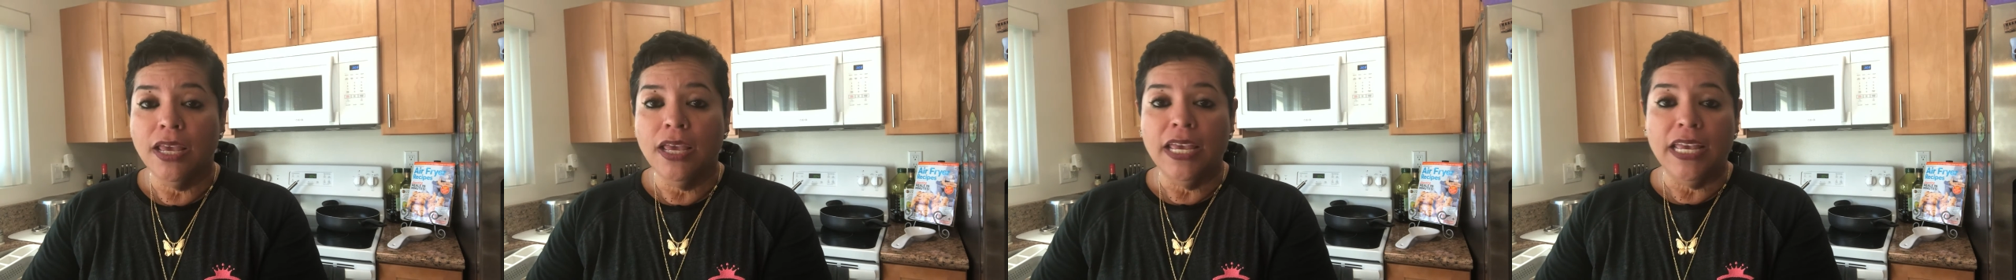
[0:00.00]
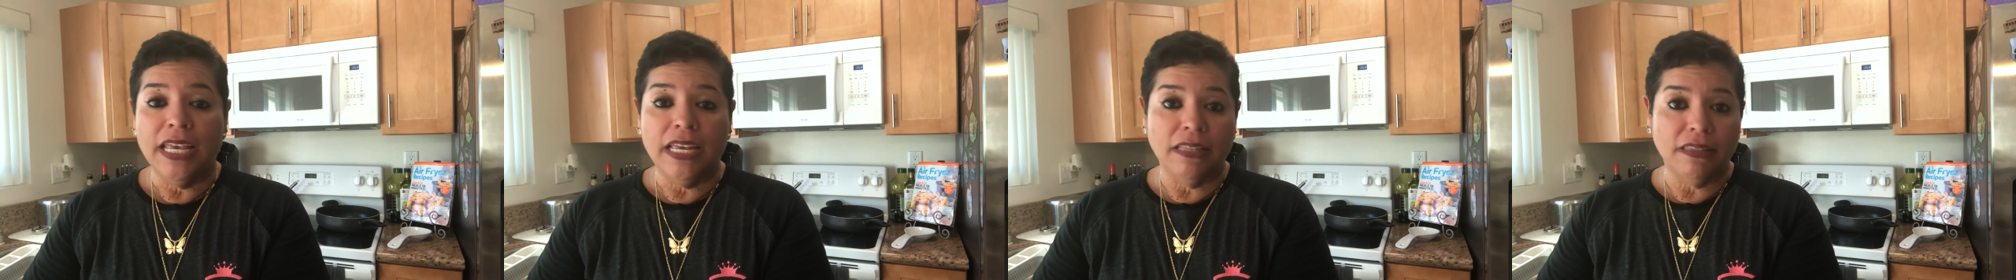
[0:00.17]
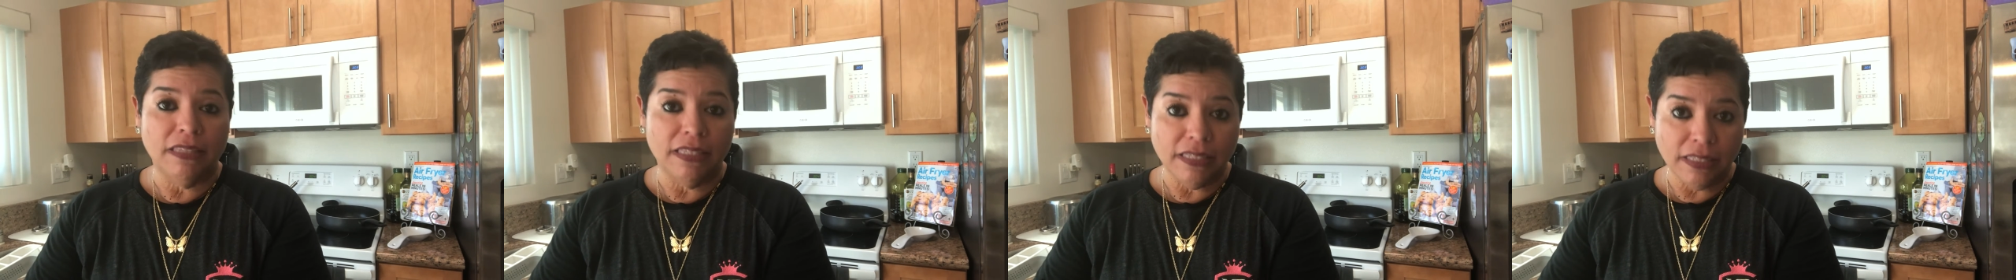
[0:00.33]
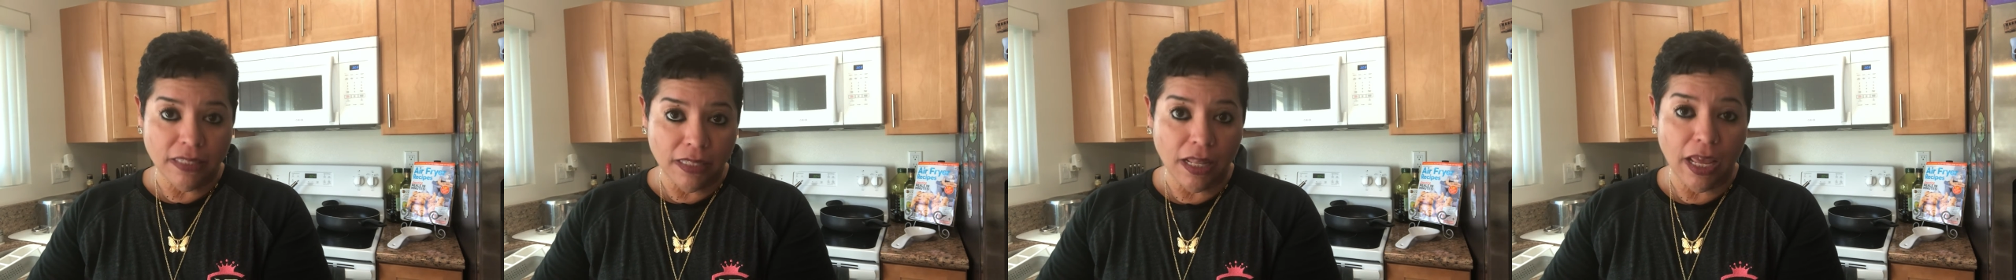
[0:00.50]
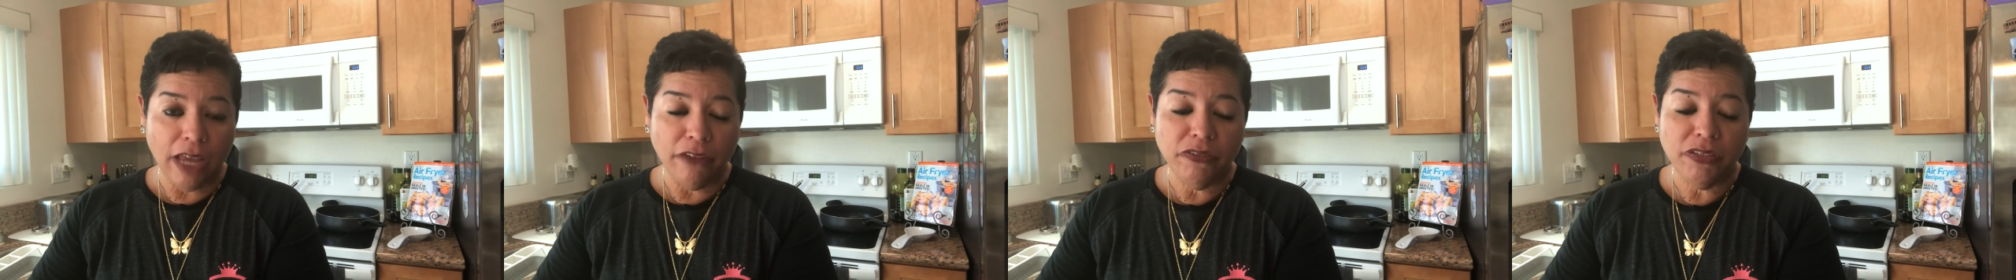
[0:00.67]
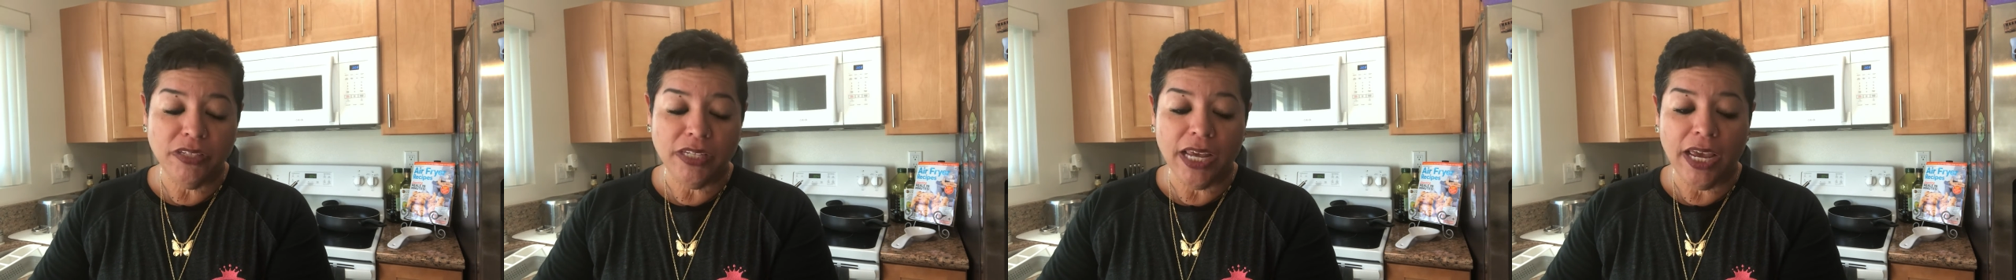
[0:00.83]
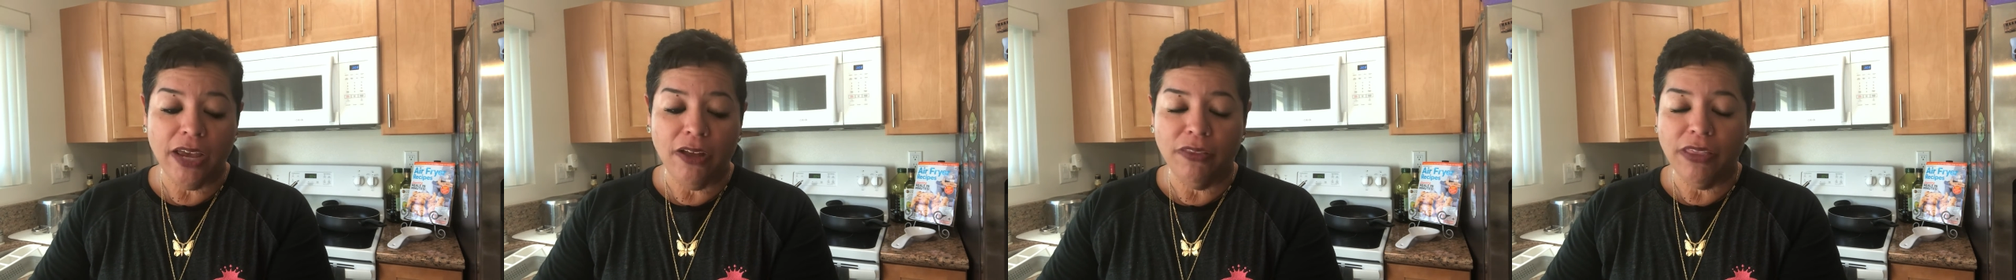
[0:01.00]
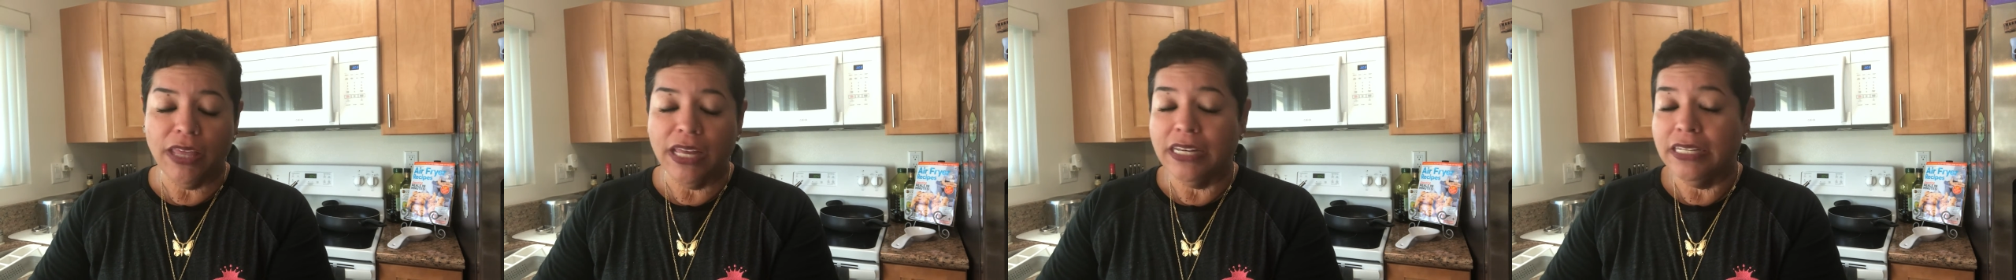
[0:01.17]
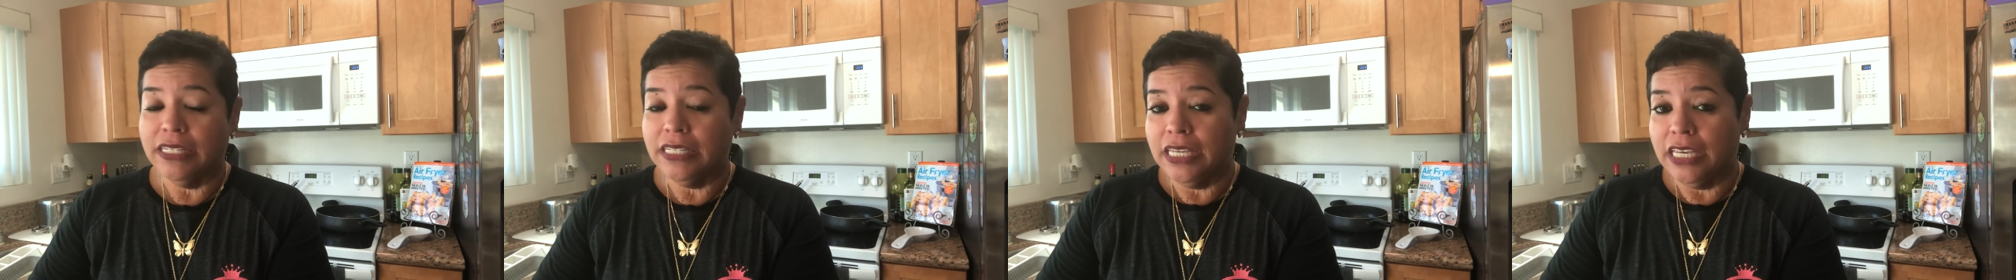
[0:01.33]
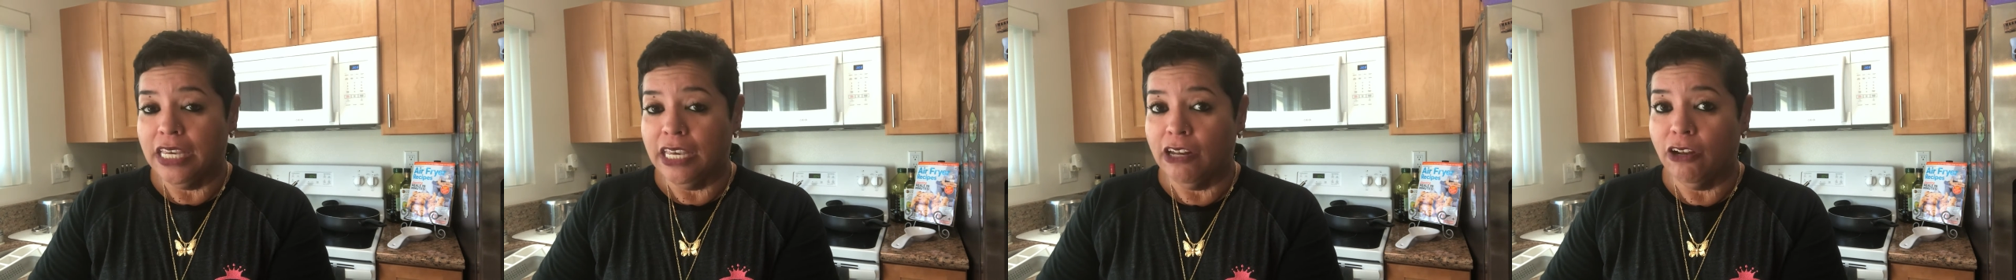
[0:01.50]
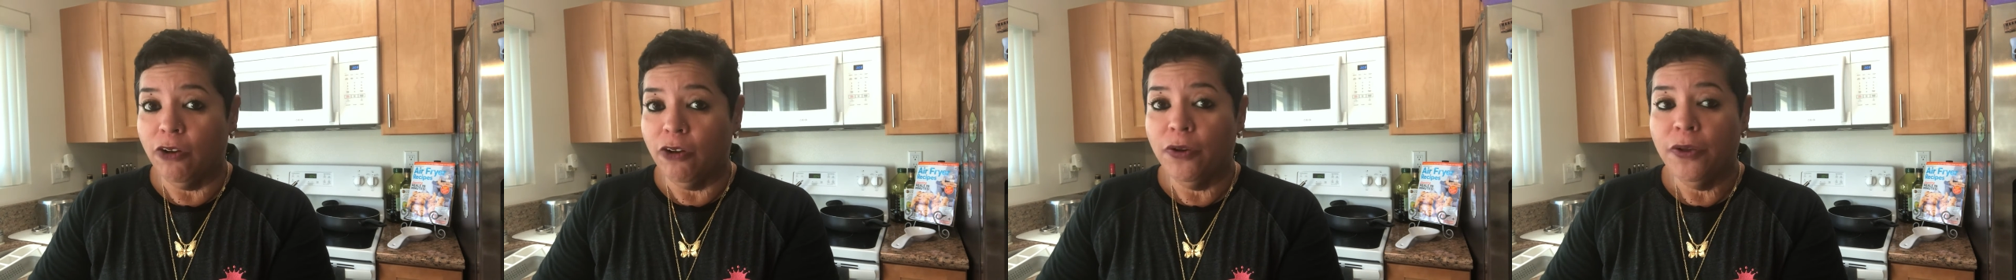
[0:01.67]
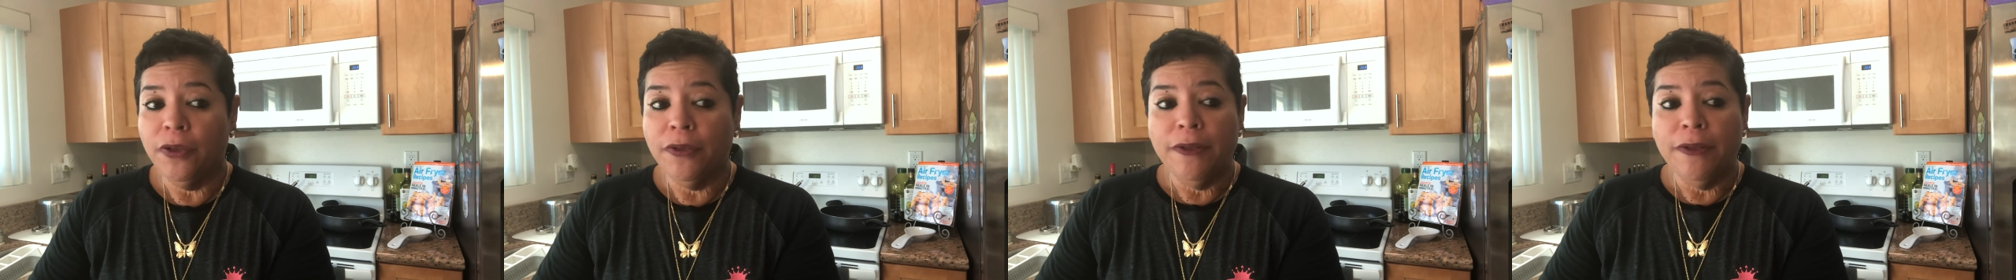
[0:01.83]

in this lifestyle that is keto.